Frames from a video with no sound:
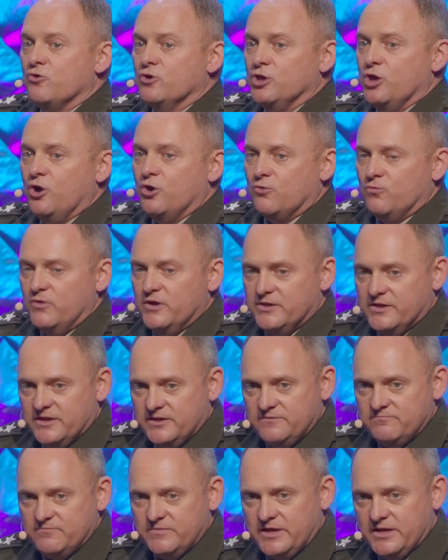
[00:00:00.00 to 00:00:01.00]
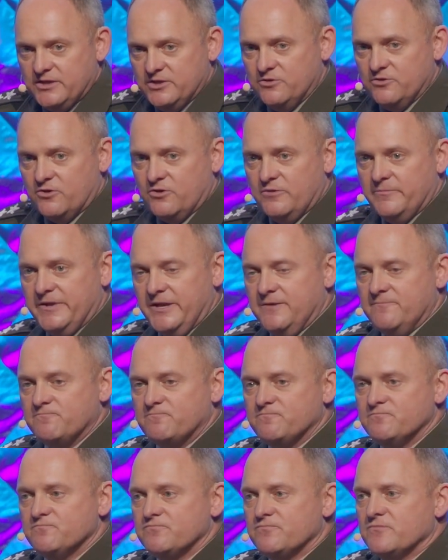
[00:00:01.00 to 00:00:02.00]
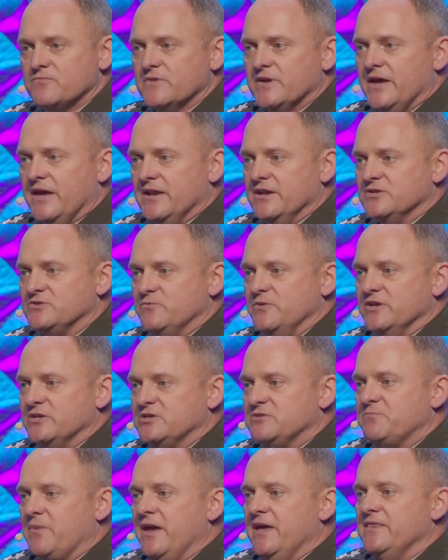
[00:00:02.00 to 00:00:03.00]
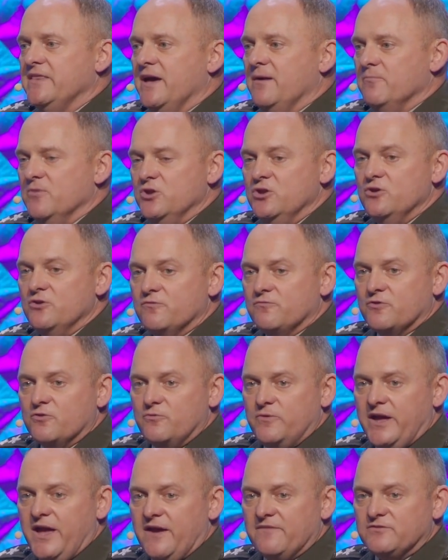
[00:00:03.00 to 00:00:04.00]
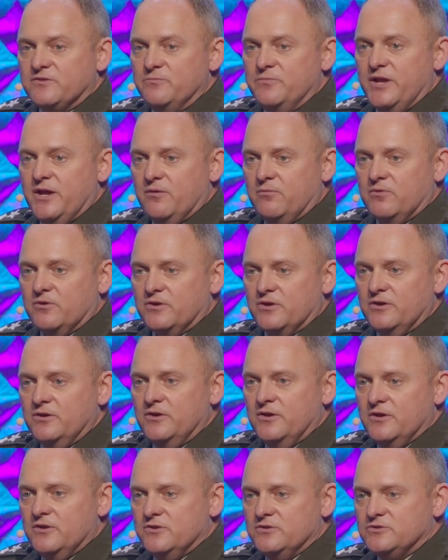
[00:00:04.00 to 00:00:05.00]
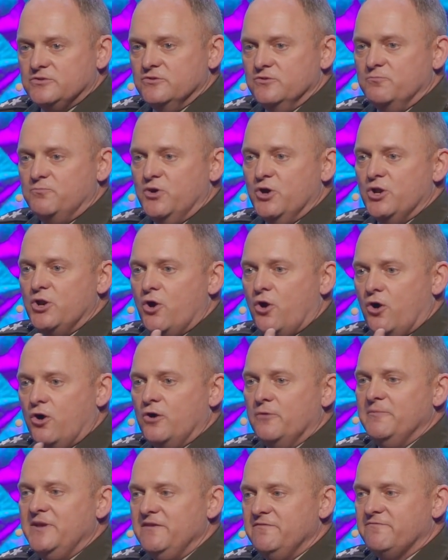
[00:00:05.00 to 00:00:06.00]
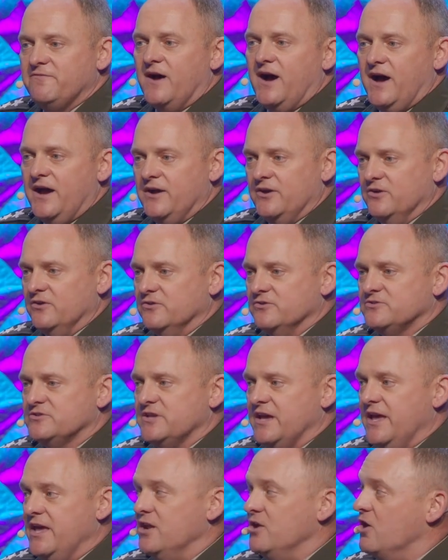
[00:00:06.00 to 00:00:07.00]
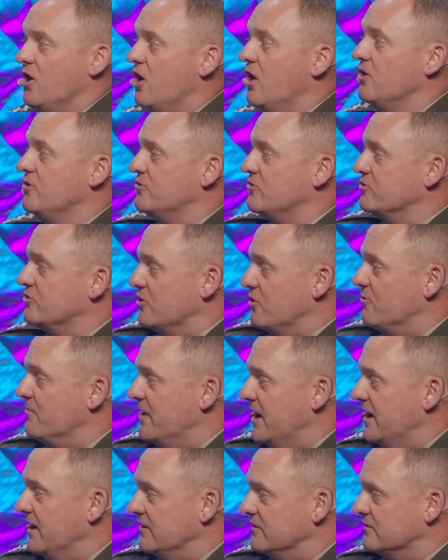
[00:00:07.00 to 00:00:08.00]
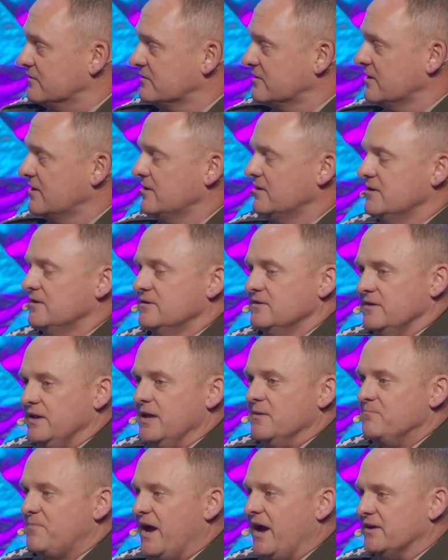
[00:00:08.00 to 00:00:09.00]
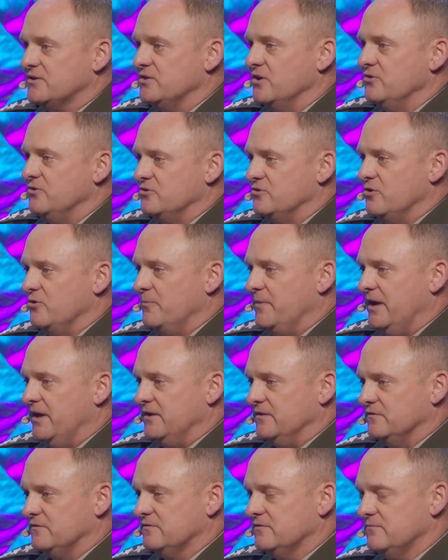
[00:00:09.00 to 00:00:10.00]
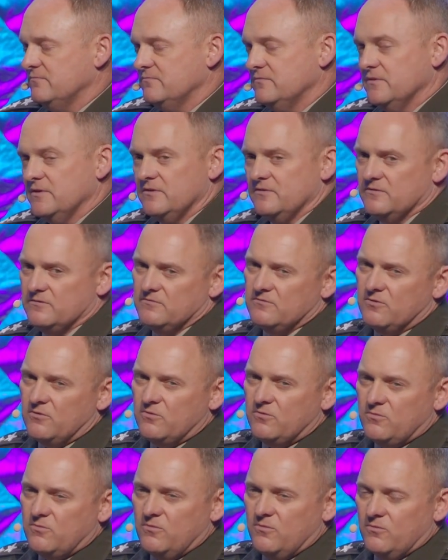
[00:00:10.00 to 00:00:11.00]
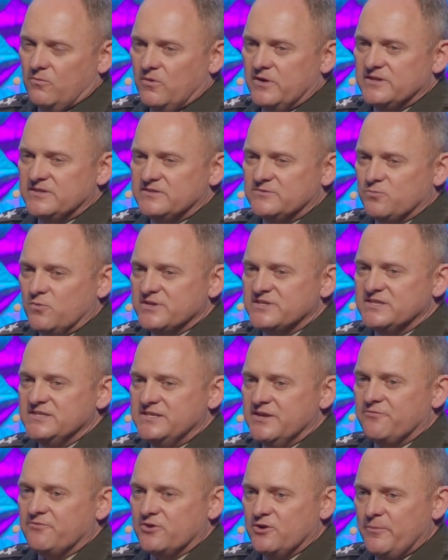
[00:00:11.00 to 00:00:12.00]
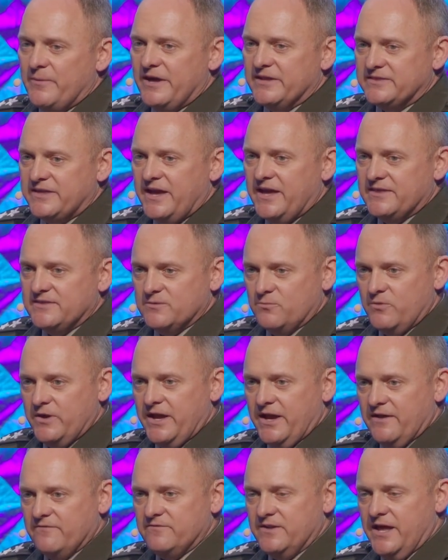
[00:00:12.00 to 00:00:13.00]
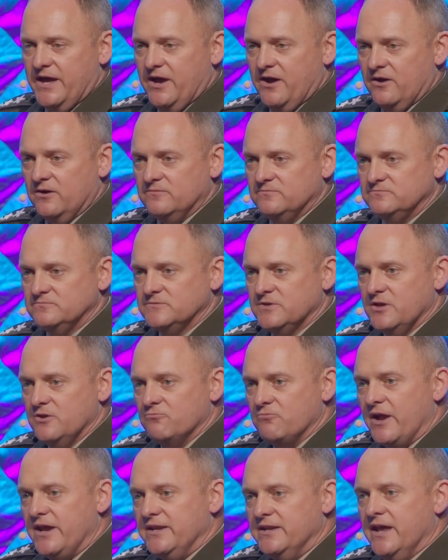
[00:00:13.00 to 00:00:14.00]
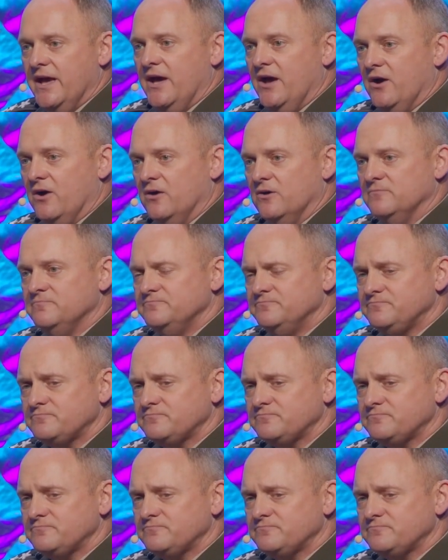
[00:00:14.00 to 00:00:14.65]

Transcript: along with it in the Army. And as we expand that maneuver, we have to be able to put Army fires in other domains, impact other domains. Well, what's different about that than we have now? Right now,